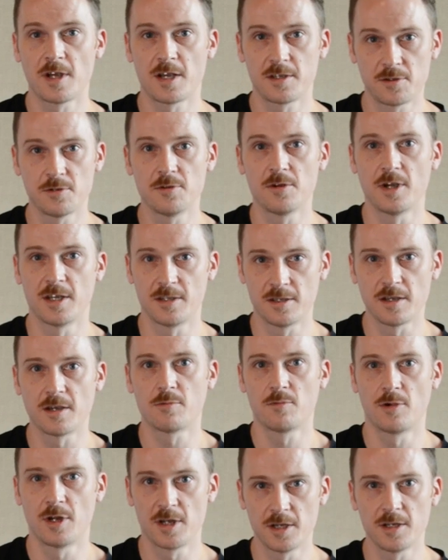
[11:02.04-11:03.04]
that two and
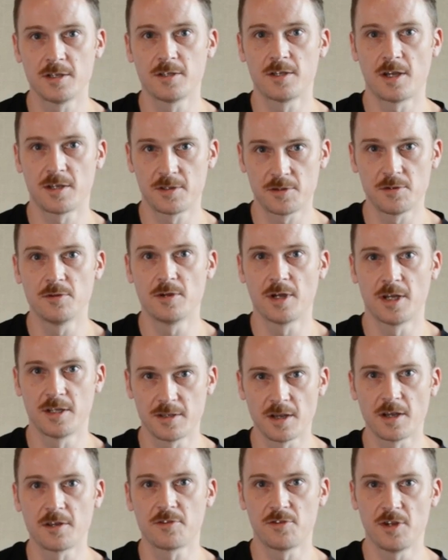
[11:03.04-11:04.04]
that one and that two and
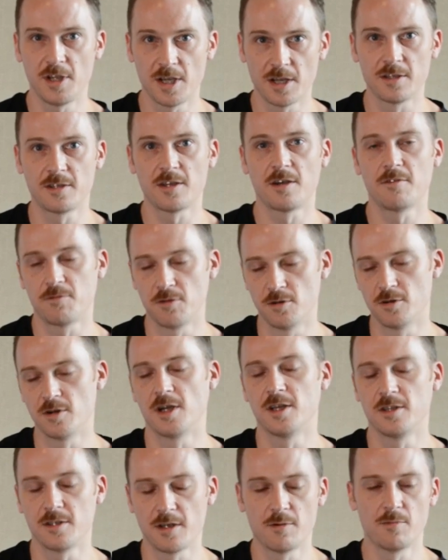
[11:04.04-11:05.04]
that three and that four
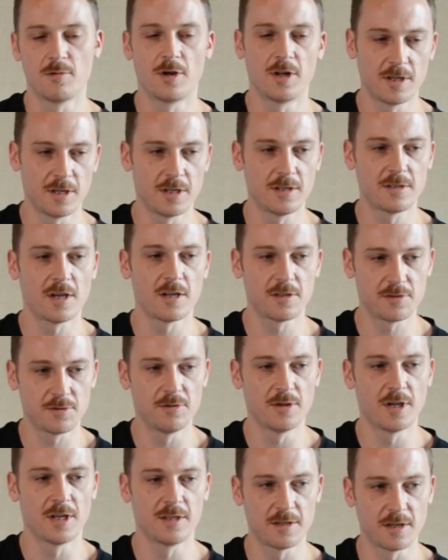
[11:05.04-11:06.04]
and that one and that two
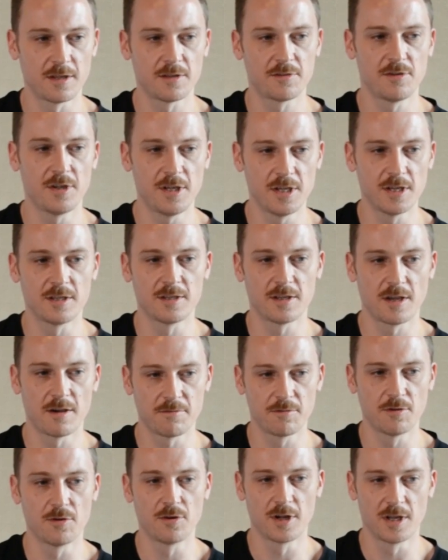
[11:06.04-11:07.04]
and that three and that
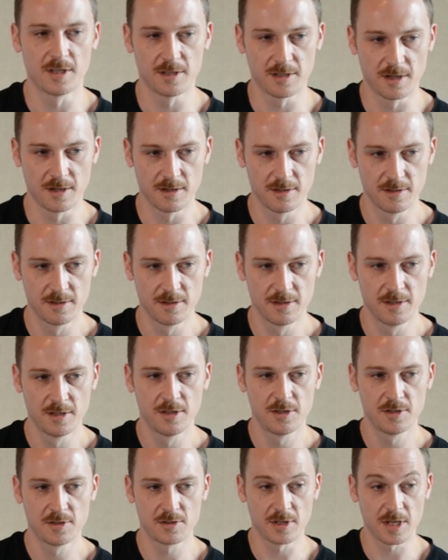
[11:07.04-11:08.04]
four and that.
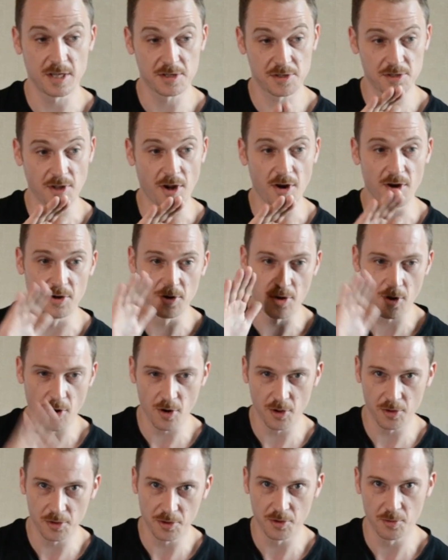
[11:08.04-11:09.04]
So that's starting
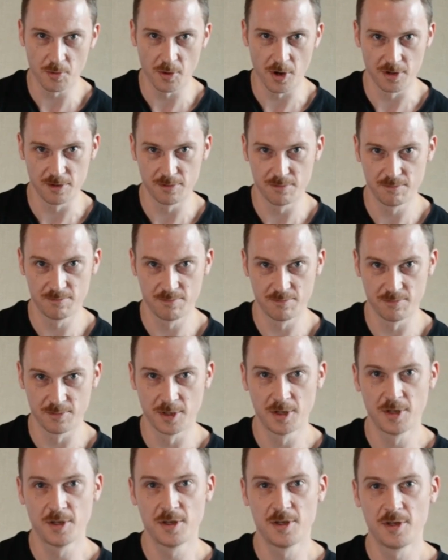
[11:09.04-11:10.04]
on the one.
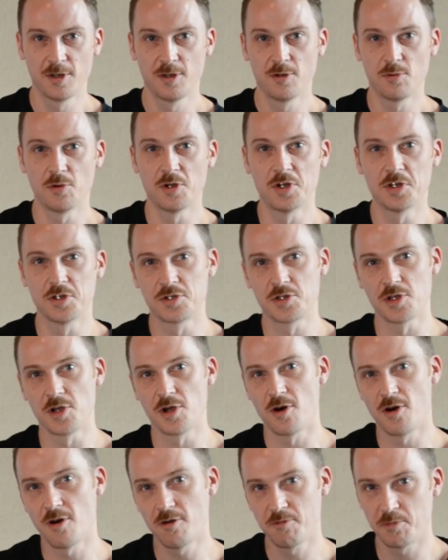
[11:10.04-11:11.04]
Whereas the
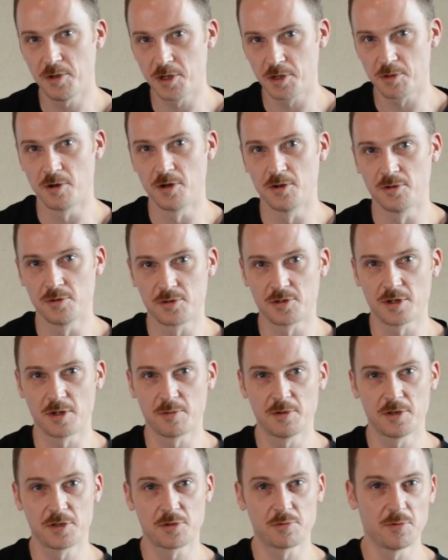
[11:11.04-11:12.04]
offbeat quarter note
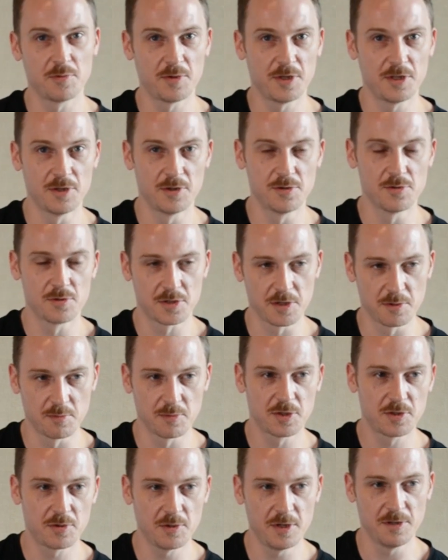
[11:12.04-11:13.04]
triplets will be the notes in
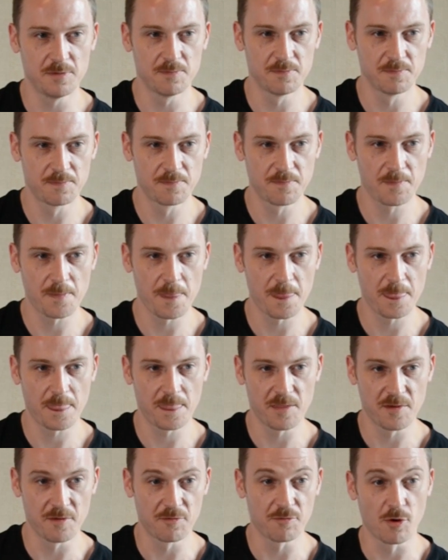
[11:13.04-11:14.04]
between
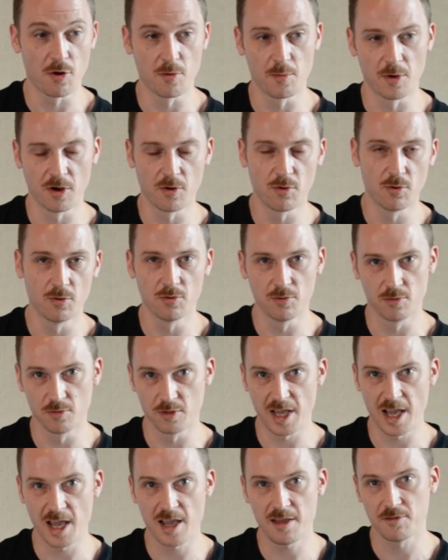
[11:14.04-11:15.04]
to form a whole
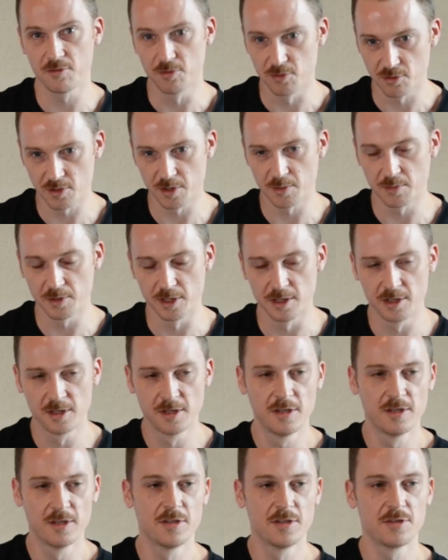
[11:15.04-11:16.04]
eighth note triplet.
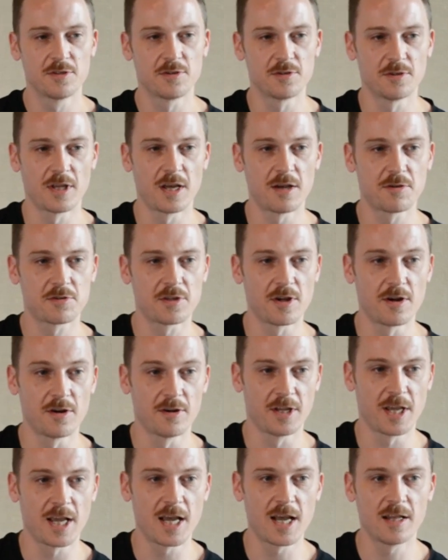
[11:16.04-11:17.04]
So that will start
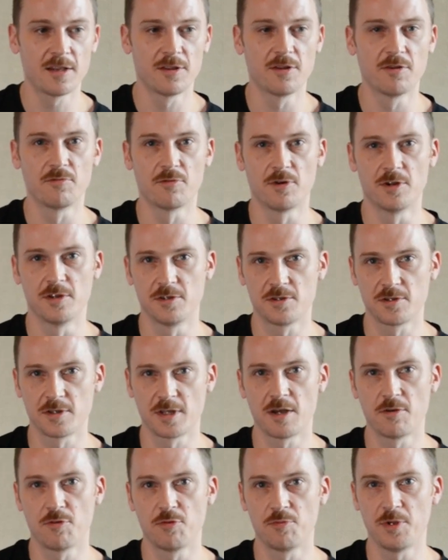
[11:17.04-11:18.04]
on the and of one. So
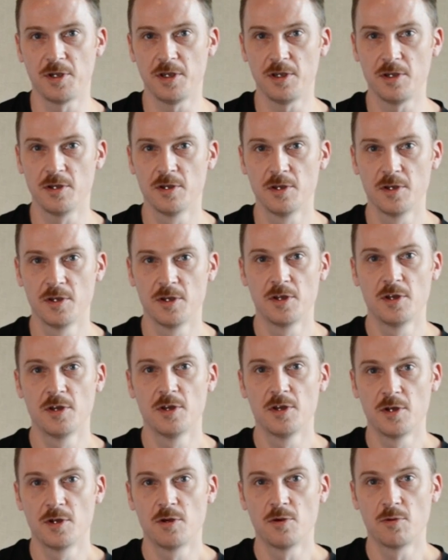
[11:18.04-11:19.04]
that would be
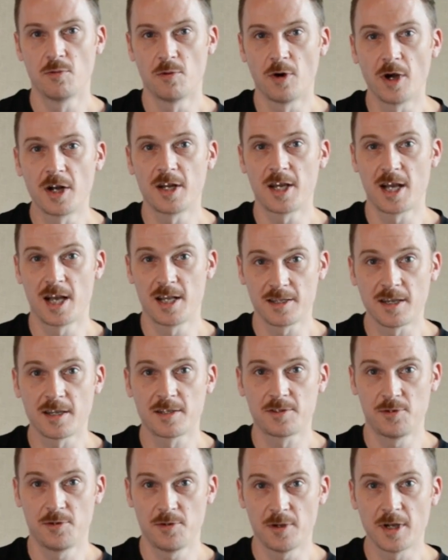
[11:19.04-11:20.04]
one and
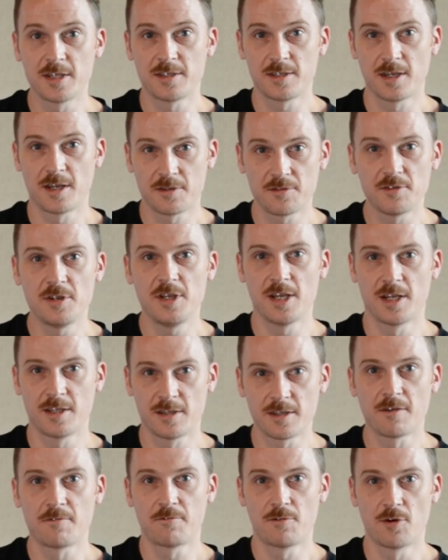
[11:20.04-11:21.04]
that two and that three and
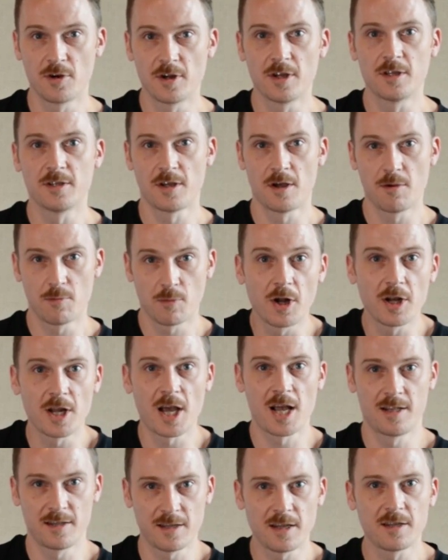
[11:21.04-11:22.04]
that four and that one and
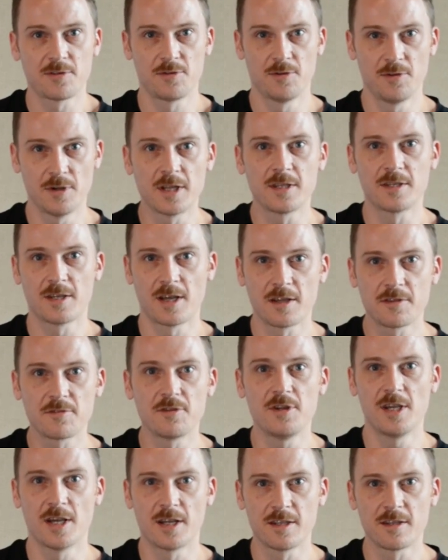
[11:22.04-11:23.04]
that two and that
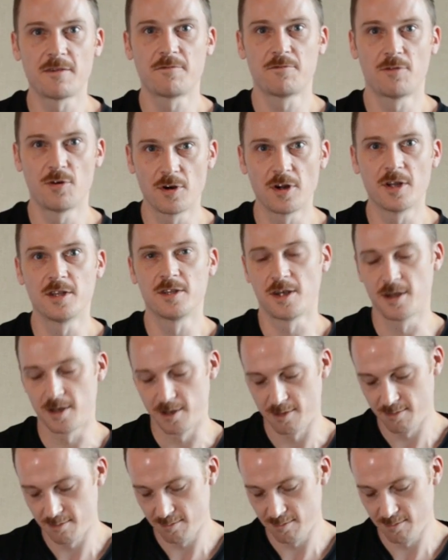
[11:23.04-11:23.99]
three and that four and that.